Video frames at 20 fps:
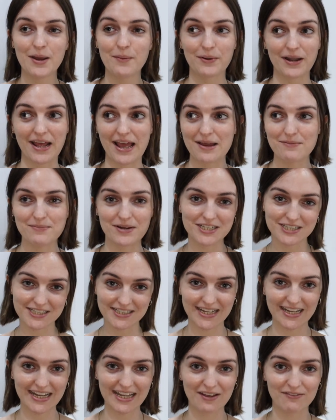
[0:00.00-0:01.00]
But I
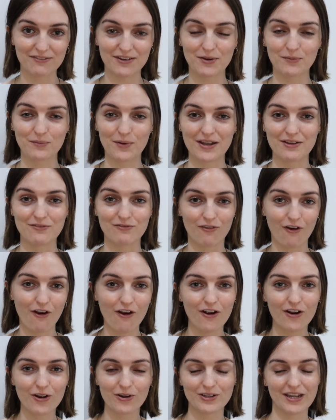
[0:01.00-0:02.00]
imagine, like, if it went
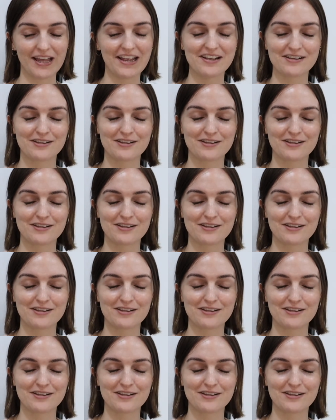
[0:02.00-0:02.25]
wrong or, like,